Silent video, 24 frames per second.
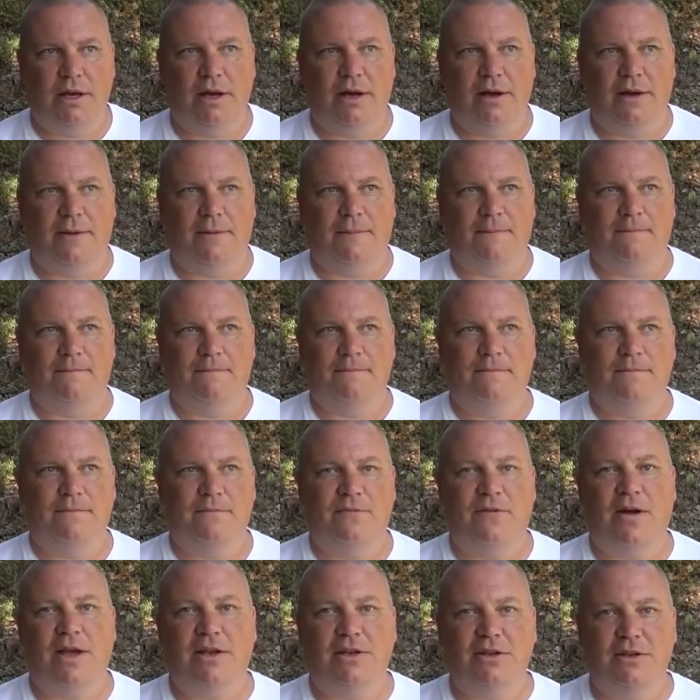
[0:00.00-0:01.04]
um,
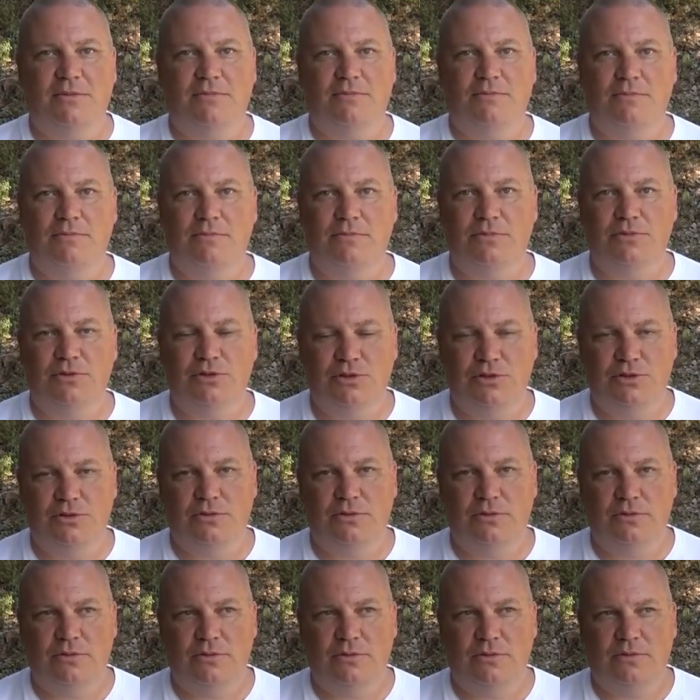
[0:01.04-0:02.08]
find...
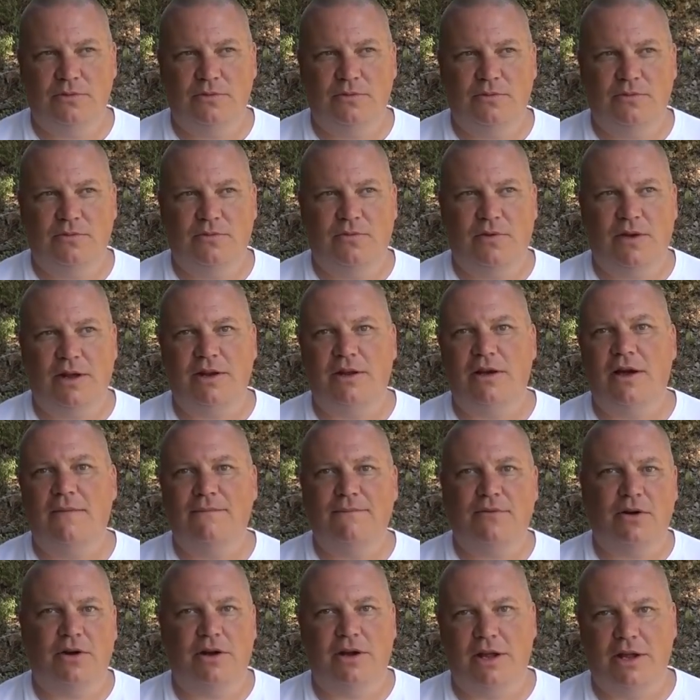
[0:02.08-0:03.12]
find
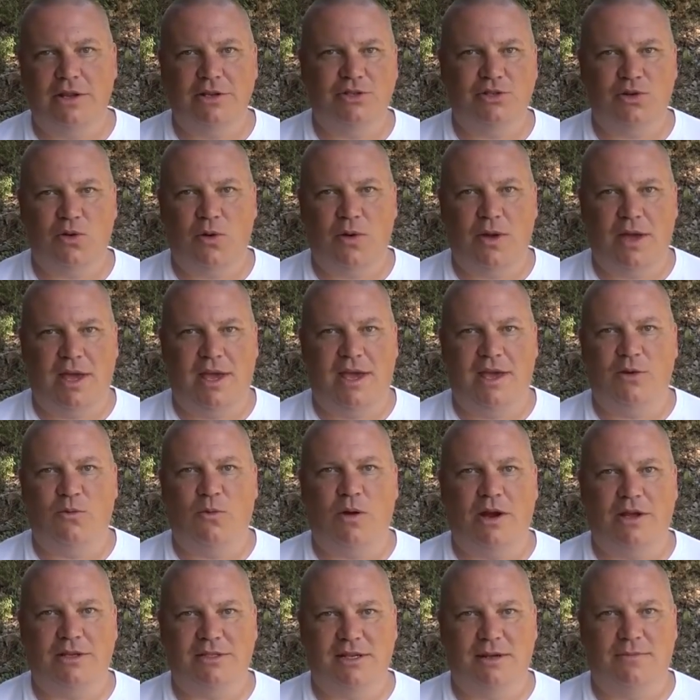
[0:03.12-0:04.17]
comfort and joy in
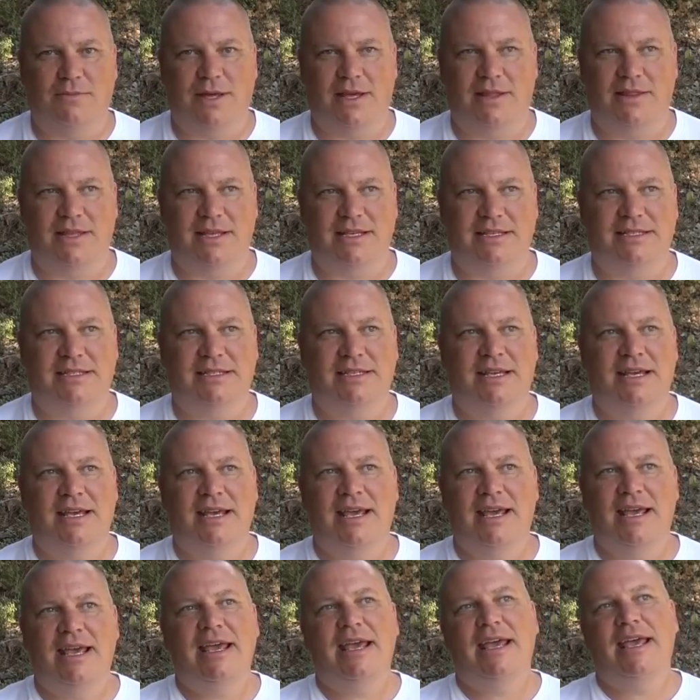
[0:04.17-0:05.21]
wearing something like this.
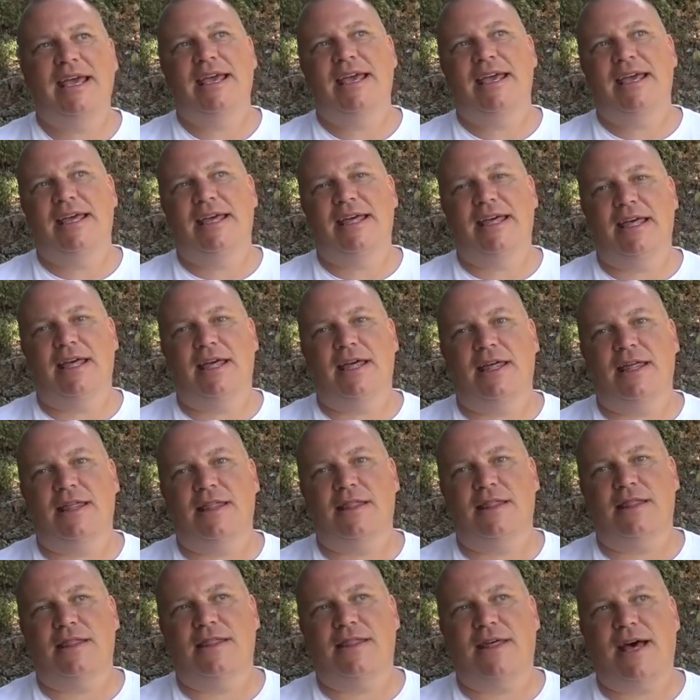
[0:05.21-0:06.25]

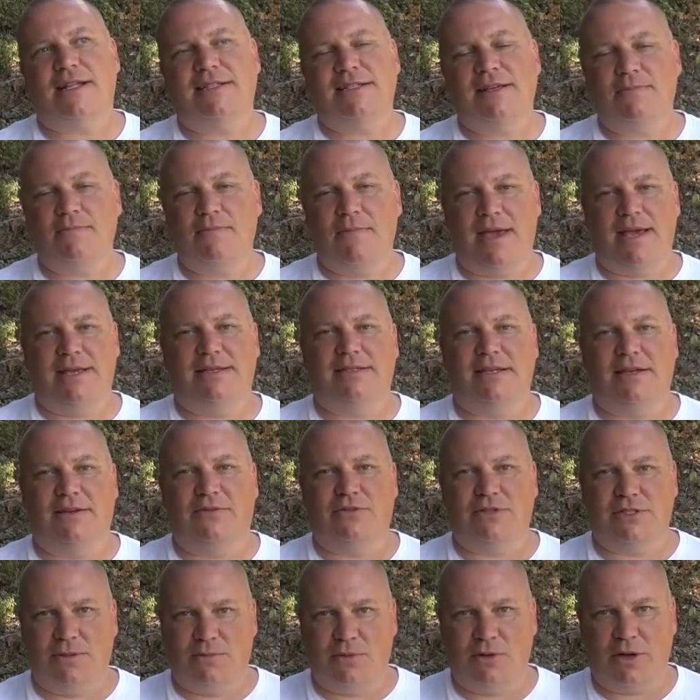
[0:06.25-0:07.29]
That's amazing
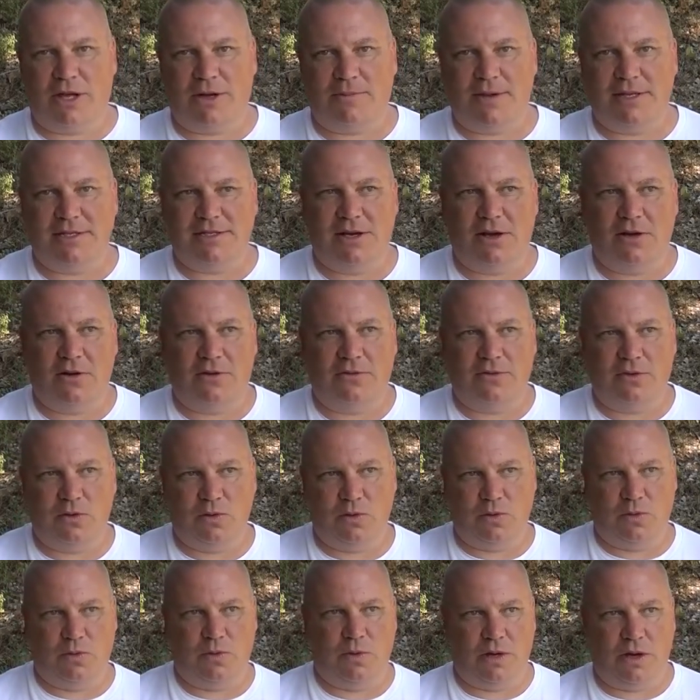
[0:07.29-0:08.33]
for someone like myself
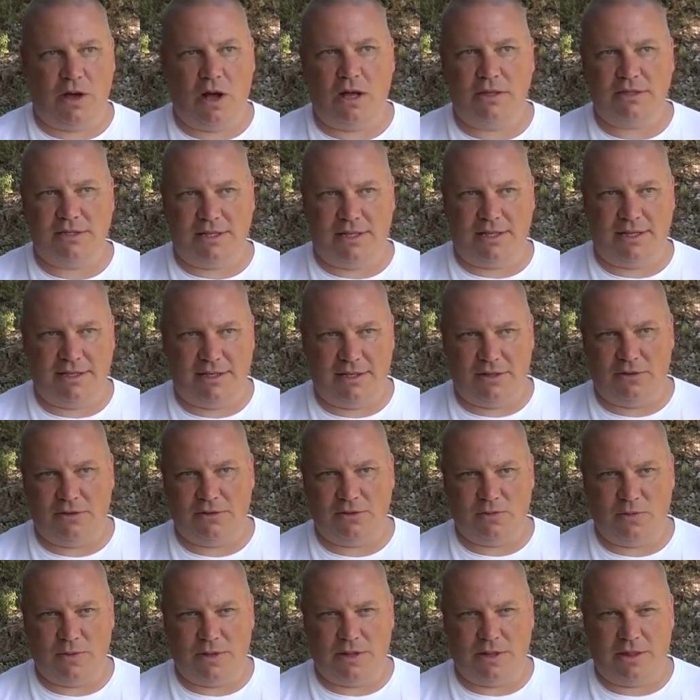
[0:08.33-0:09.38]
who constantly
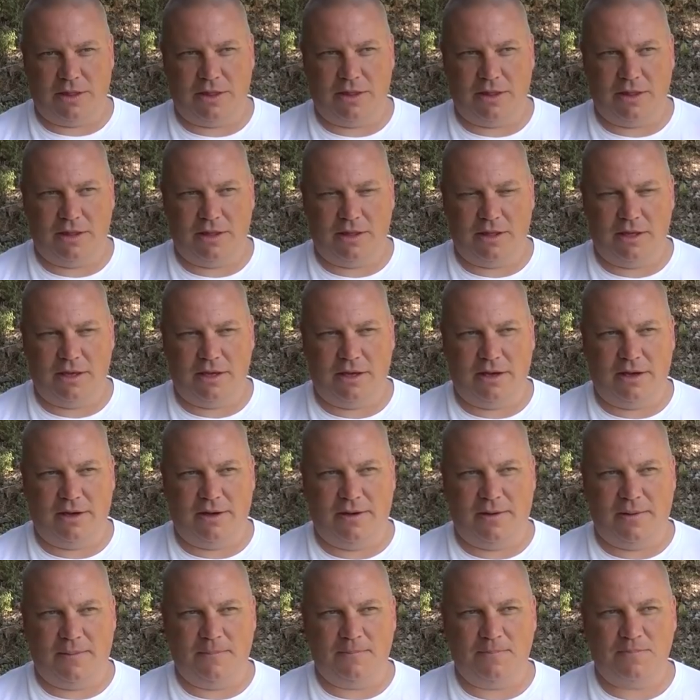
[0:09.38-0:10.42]
deals with,
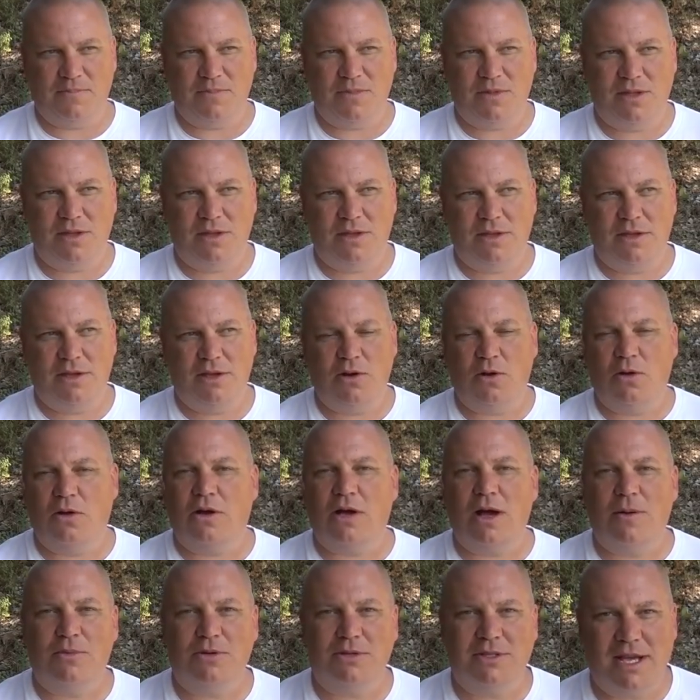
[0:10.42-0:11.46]
um, you know, a
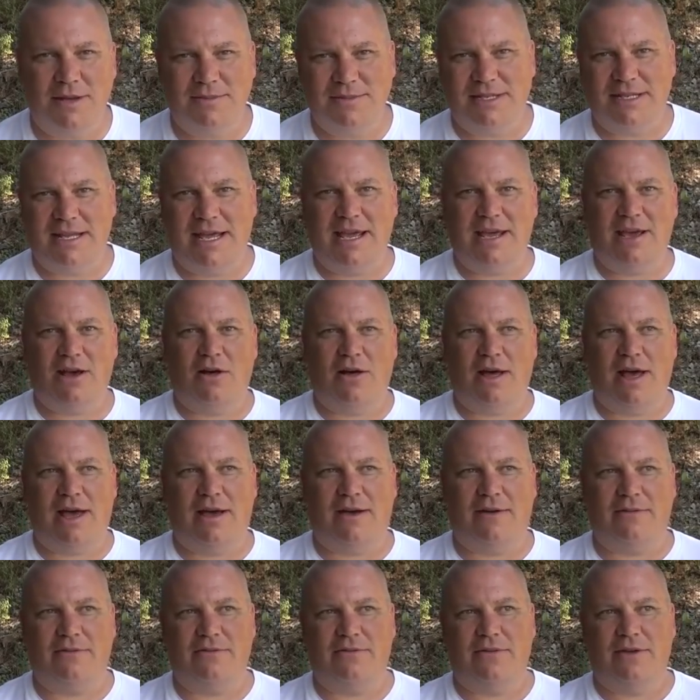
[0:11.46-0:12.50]
couple times a day I'll
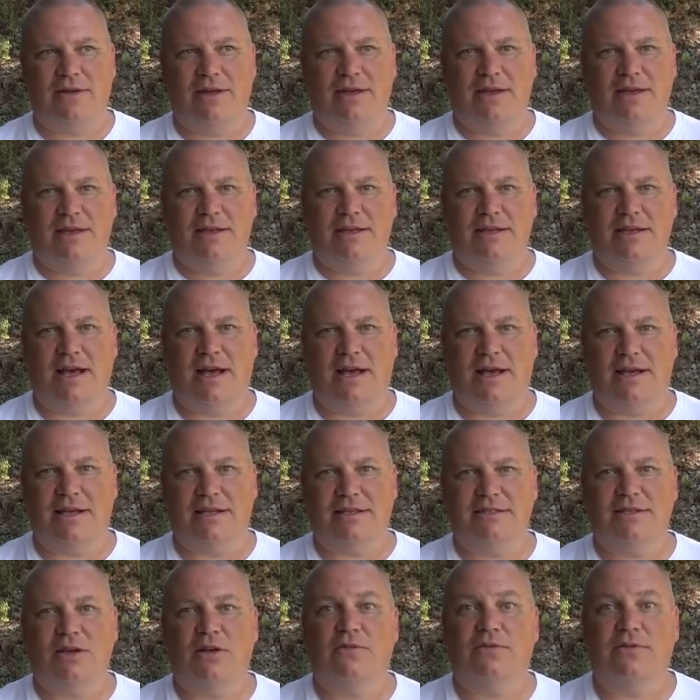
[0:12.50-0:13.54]
have uh,
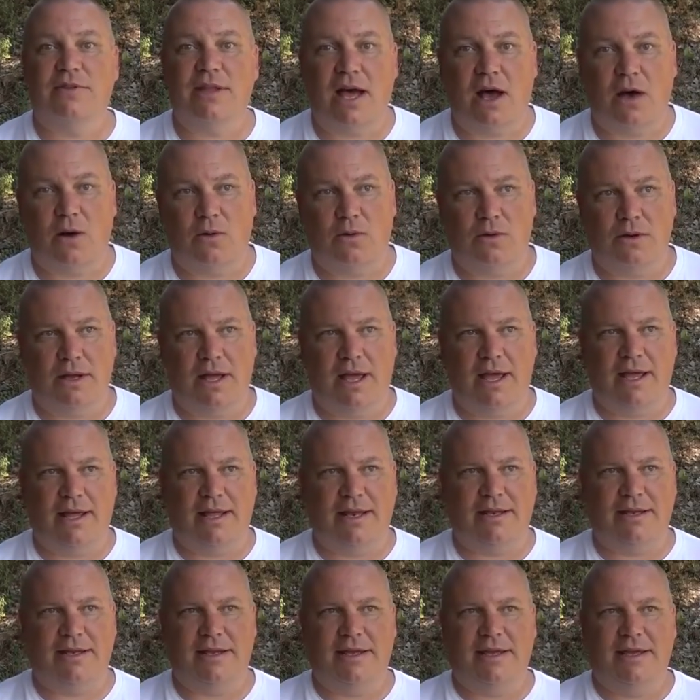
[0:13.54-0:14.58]
self-doubt,
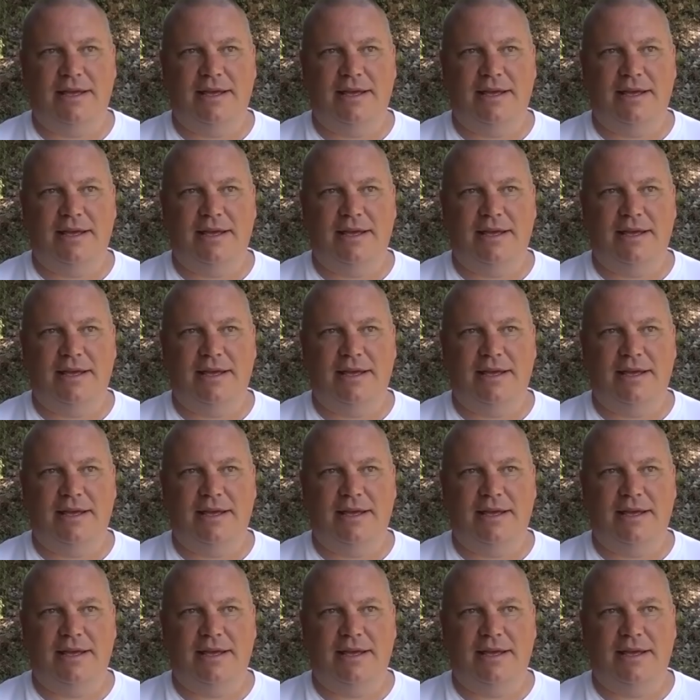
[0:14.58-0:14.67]
and